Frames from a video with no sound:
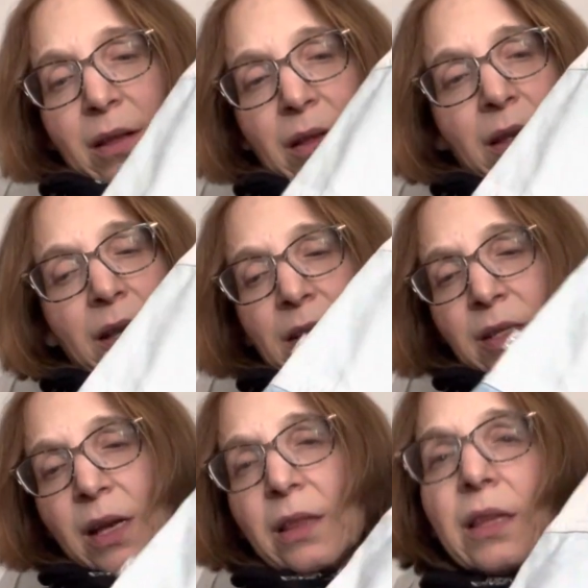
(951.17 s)
And it's
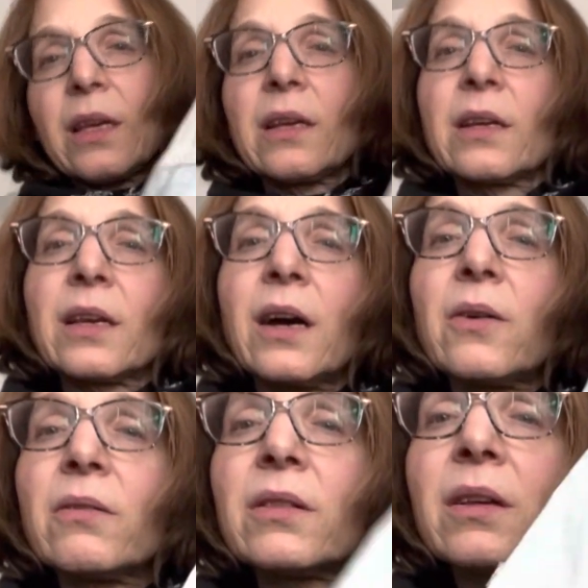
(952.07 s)
got the, you
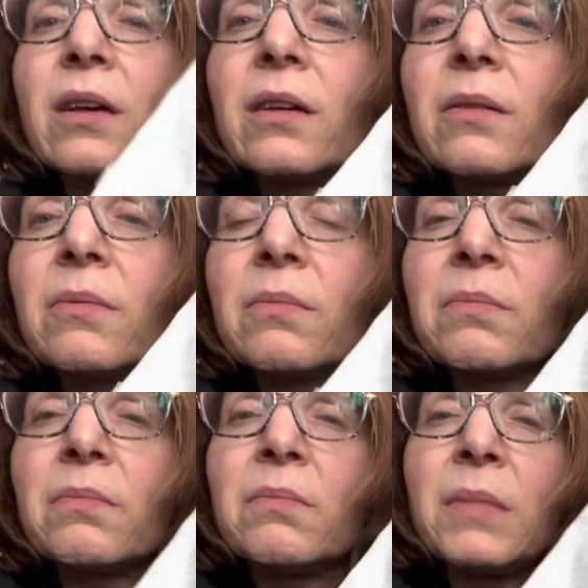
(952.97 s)
know, the
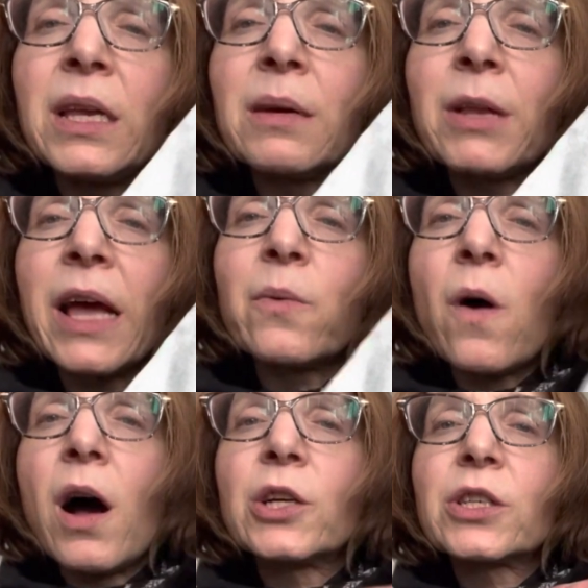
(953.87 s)
medium light
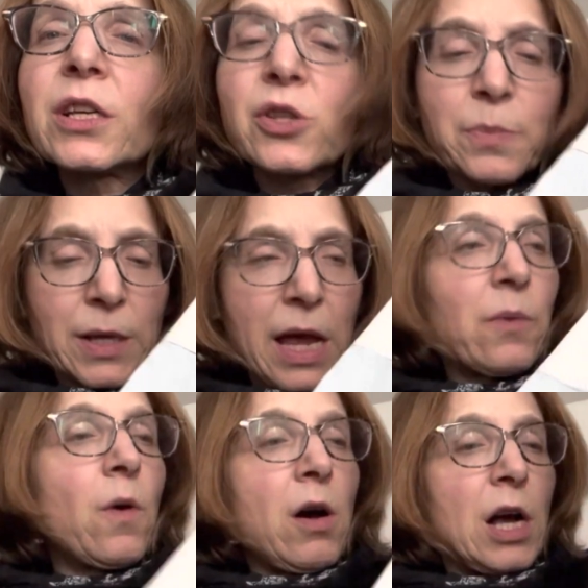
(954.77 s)
wash, the super light
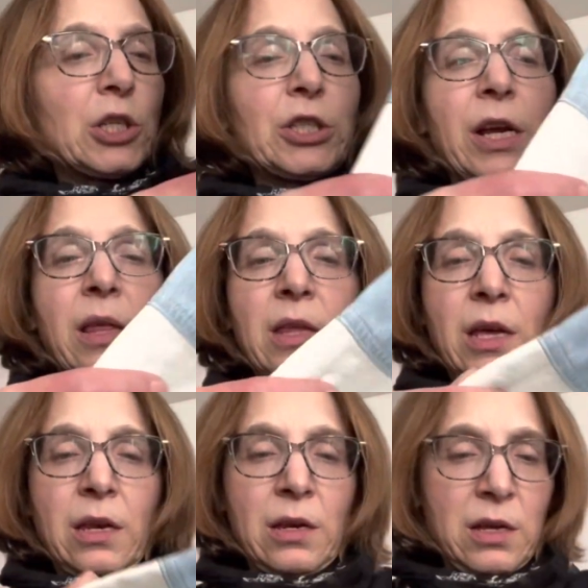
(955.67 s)
wash, and
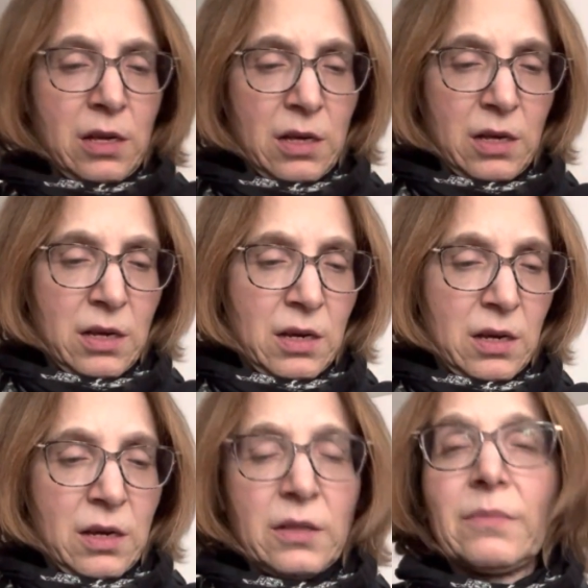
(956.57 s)
then
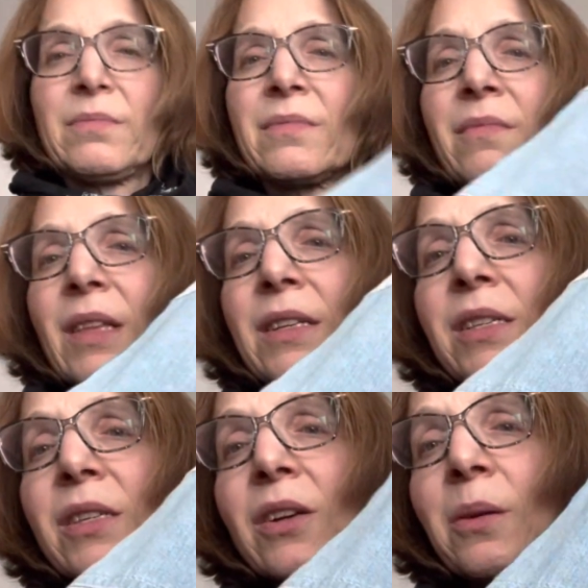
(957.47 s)

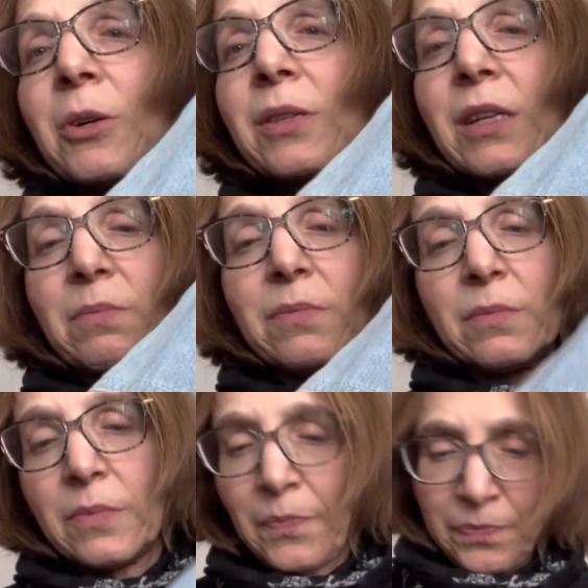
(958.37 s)
this is almost a,
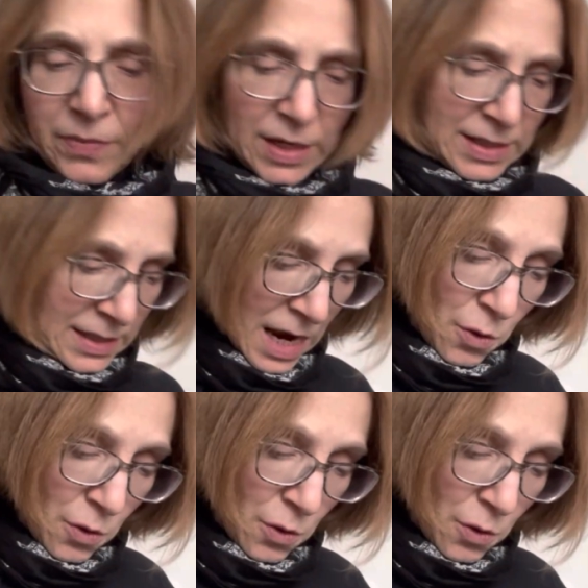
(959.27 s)
it's not